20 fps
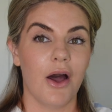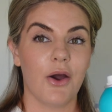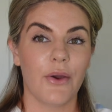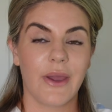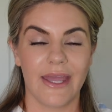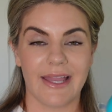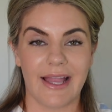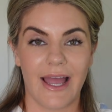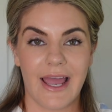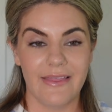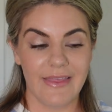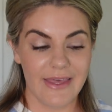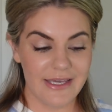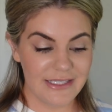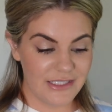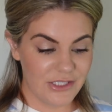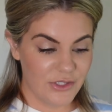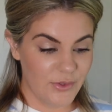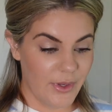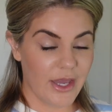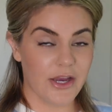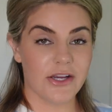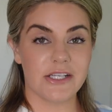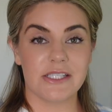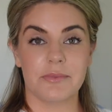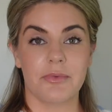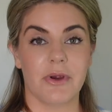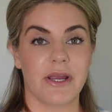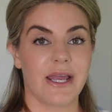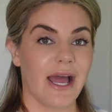Okay, and I like to
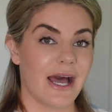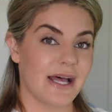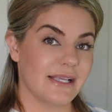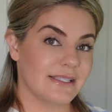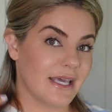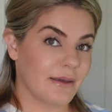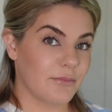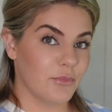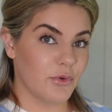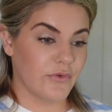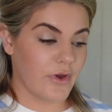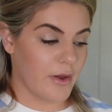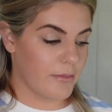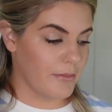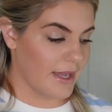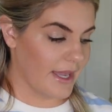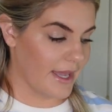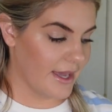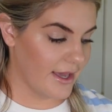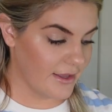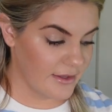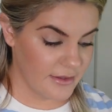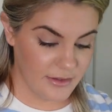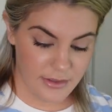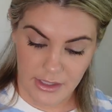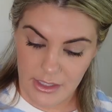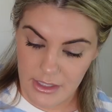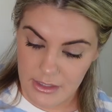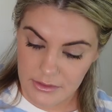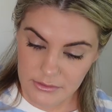hairspray as I move up my head.
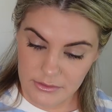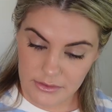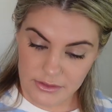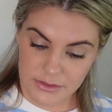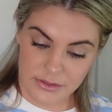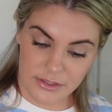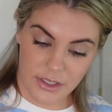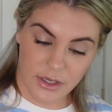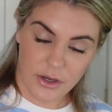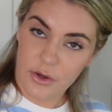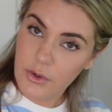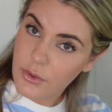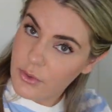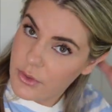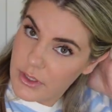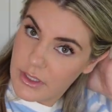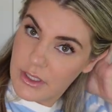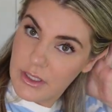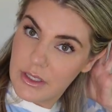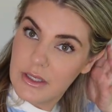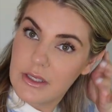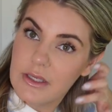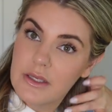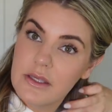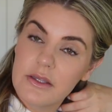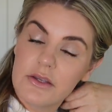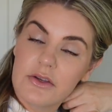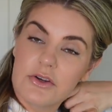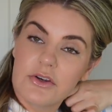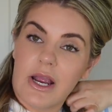So
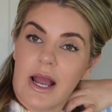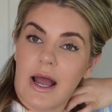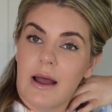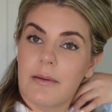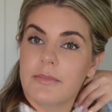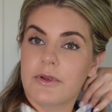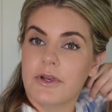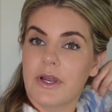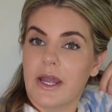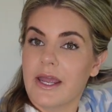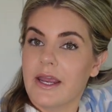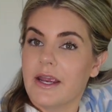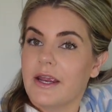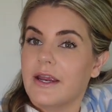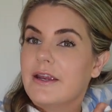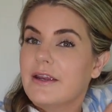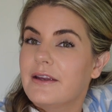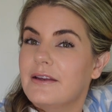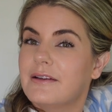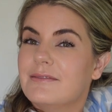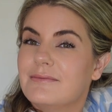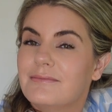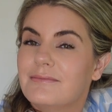grab your hair.